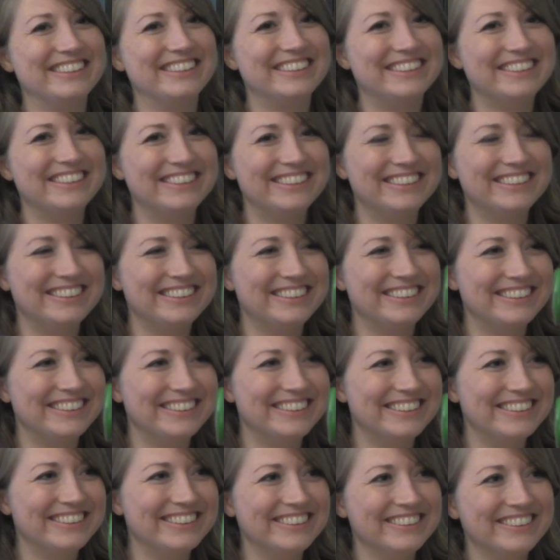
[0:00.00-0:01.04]

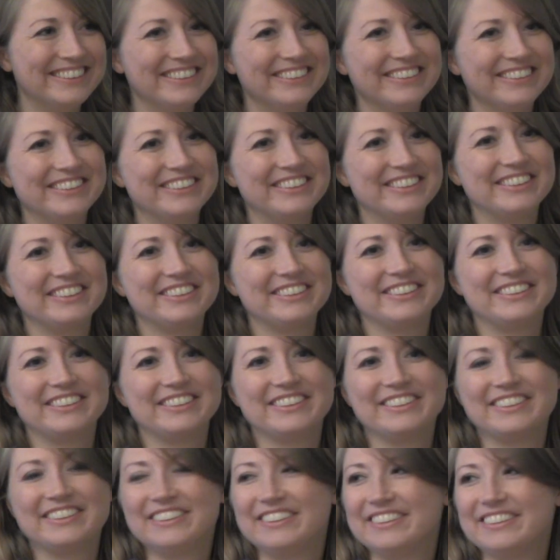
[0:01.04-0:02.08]

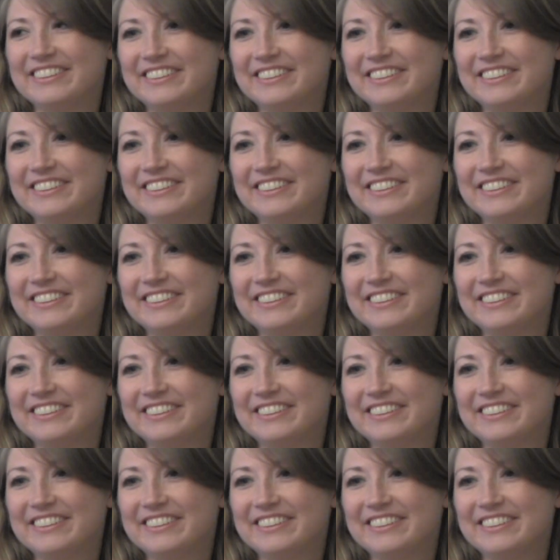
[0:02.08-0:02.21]
The person shown says nothing.